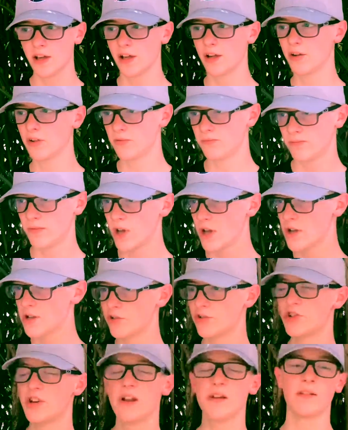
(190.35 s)
It'll
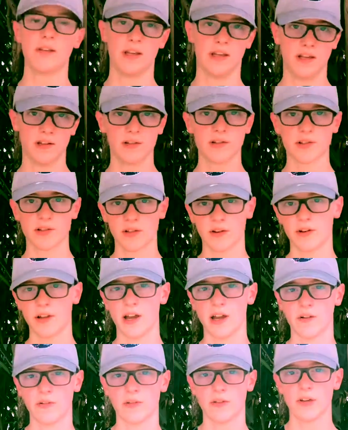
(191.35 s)
gently slow
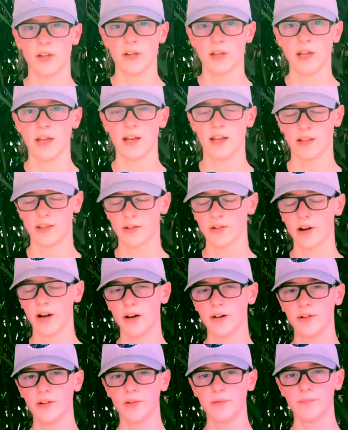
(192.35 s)
down and hit the
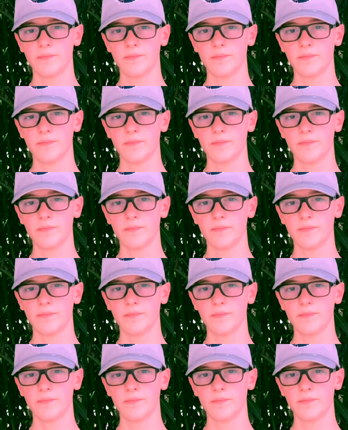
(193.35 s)
ground.